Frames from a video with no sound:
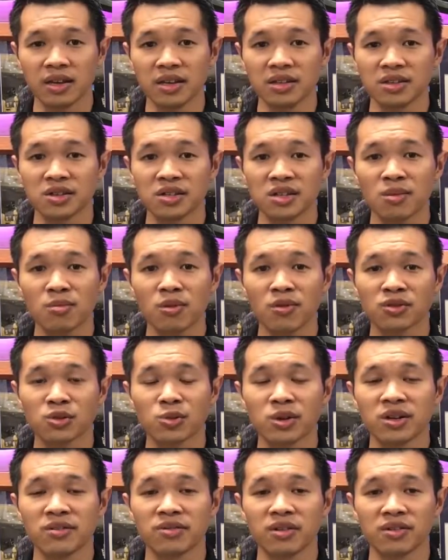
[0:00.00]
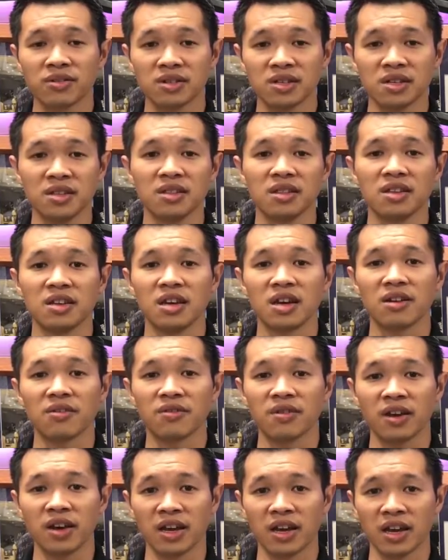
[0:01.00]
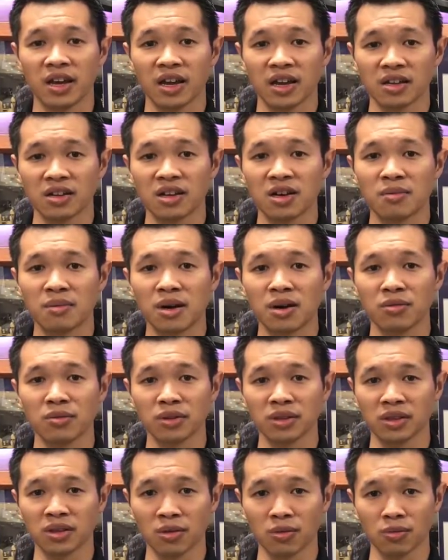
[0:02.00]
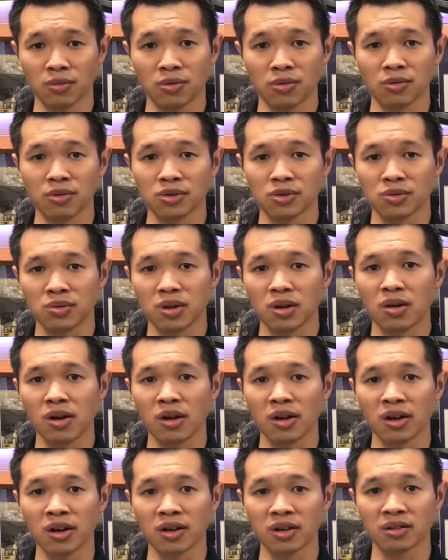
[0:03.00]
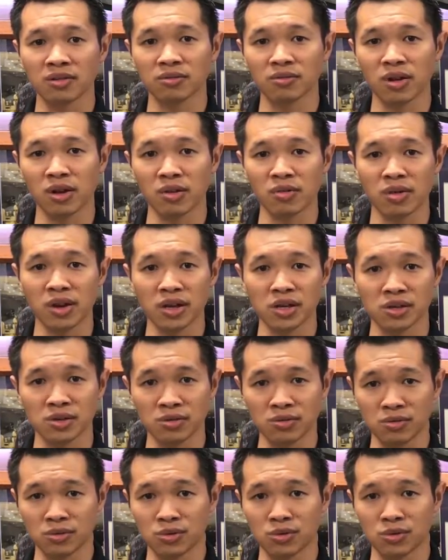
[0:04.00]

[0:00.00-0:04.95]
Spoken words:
In December of 2015, the FAA had come out with their rules regarding recreational